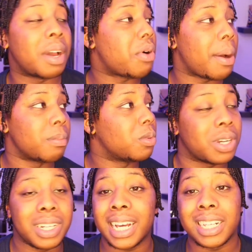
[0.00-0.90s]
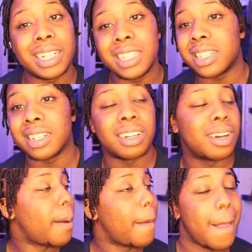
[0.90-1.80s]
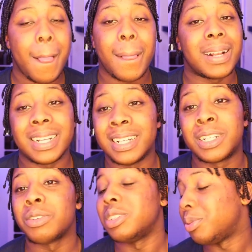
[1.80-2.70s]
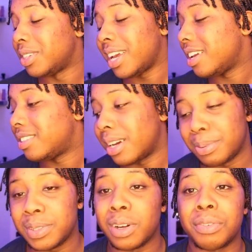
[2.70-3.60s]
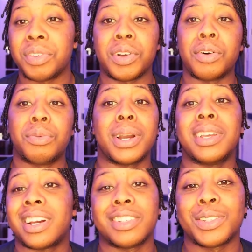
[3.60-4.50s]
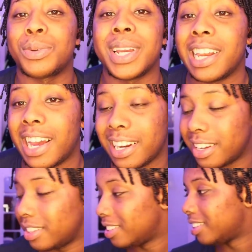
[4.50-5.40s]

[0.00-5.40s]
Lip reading: Like, fam, I'm not gonna lie, they need to respond to ASAP. It's not a thing of where you can just wait like that.